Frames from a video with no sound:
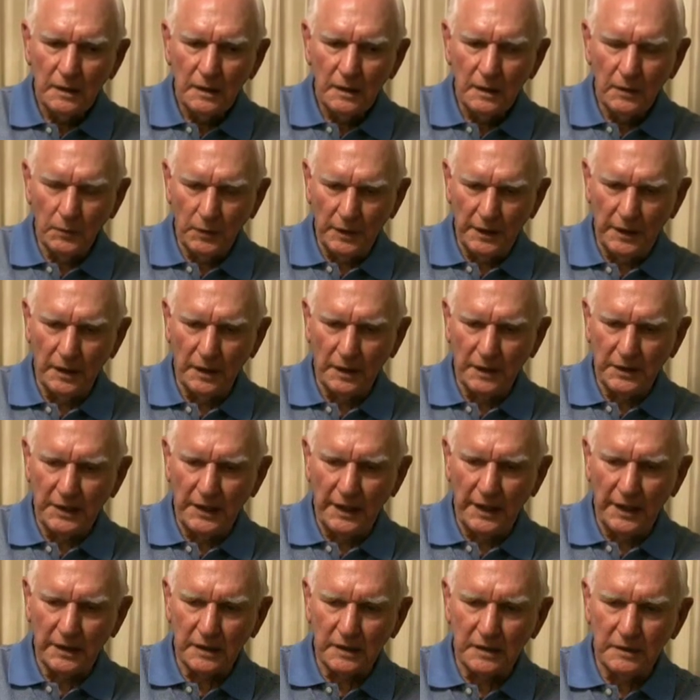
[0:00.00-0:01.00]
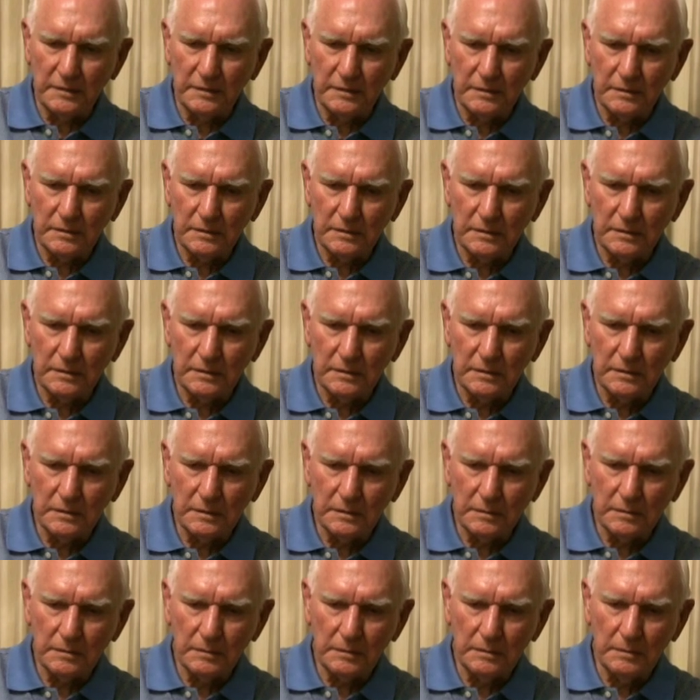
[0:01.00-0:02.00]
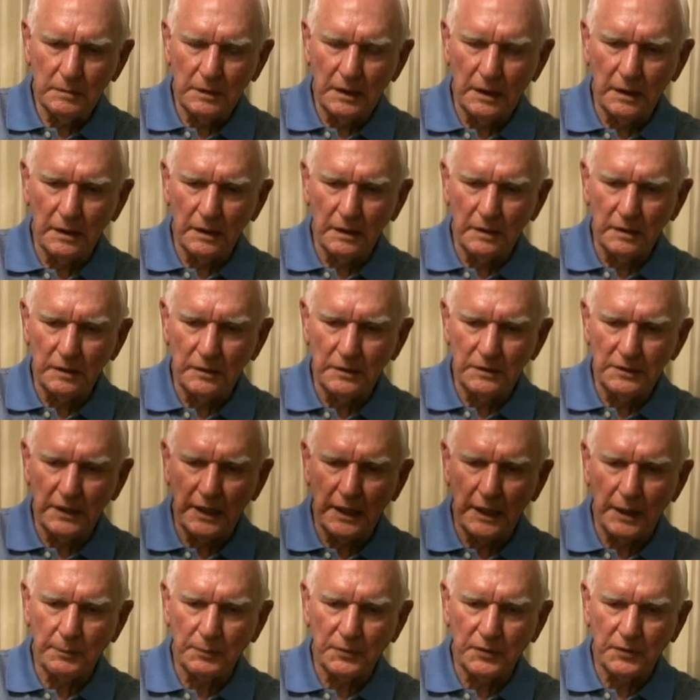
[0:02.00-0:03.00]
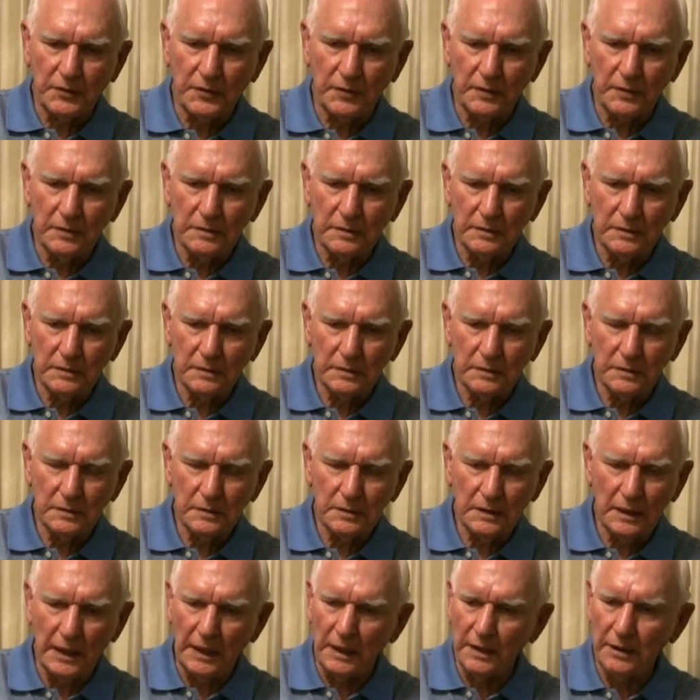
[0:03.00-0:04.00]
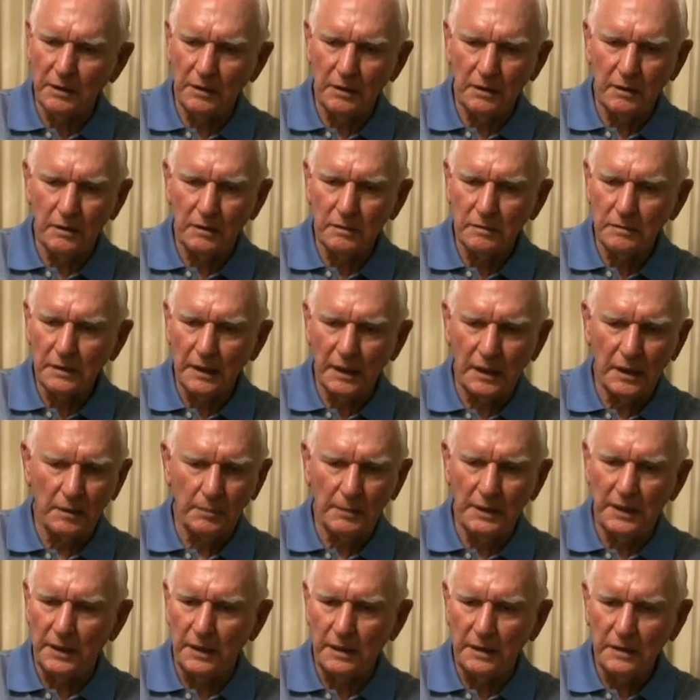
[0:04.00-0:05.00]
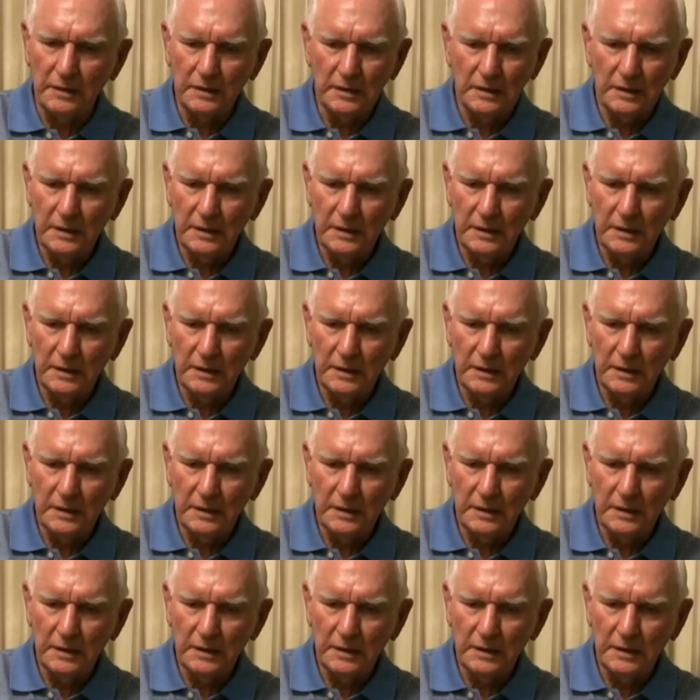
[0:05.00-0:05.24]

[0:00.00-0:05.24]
And we got attacked by the Japs. I don't know how many.